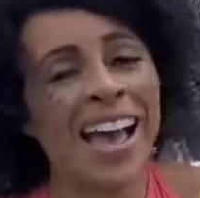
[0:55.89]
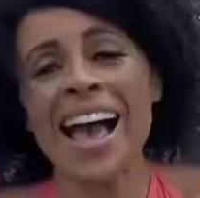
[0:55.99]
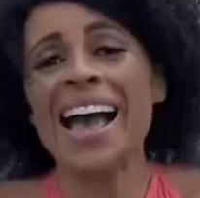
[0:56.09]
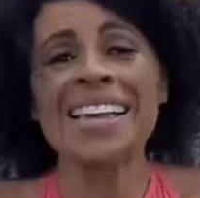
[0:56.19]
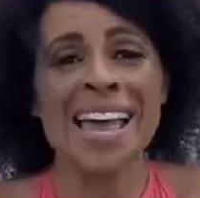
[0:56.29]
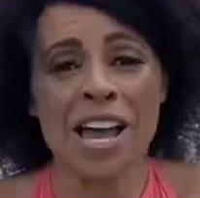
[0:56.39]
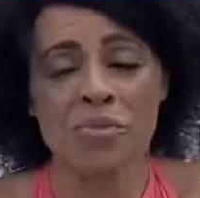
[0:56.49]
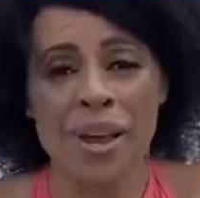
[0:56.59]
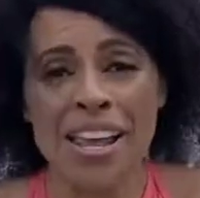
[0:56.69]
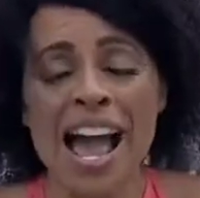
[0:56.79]
I can't
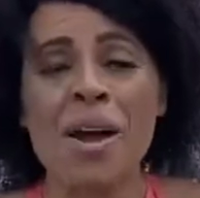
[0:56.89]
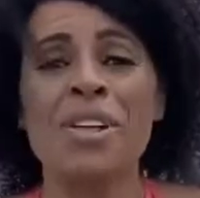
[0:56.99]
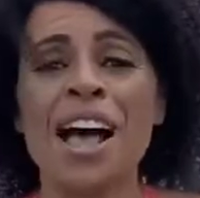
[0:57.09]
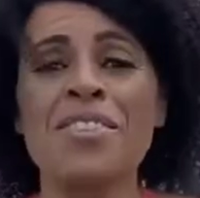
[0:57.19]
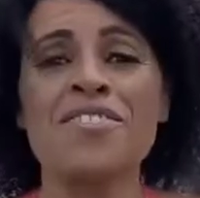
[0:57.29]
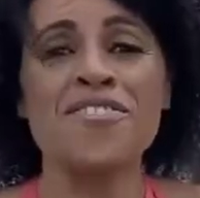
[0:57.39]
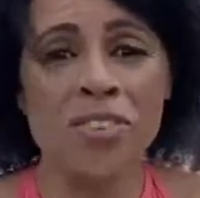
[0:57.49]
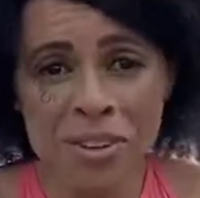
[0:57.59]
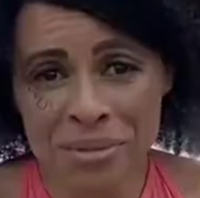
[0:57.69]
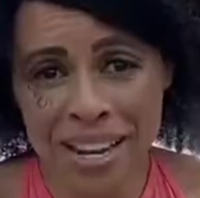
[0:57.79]
wait. I will have a
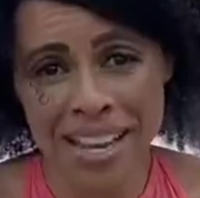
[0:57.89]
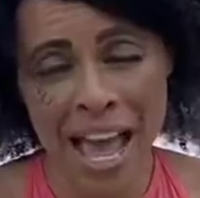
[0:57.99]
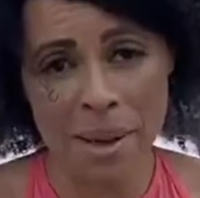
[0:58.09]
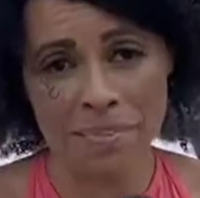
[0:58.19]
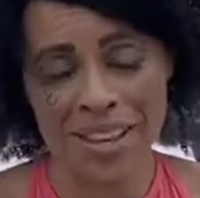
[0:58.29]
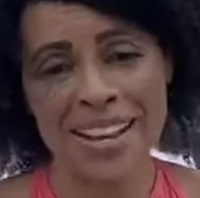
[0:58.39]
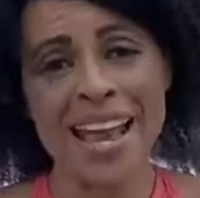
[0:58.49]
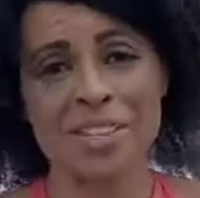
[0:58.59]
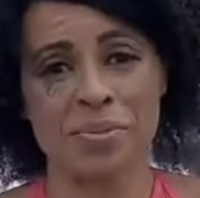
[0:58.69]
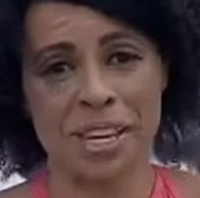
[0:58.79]
full recap
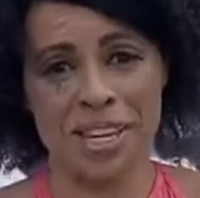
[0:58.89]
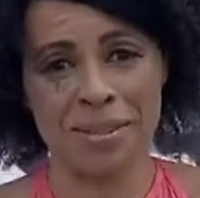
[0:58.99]
next week.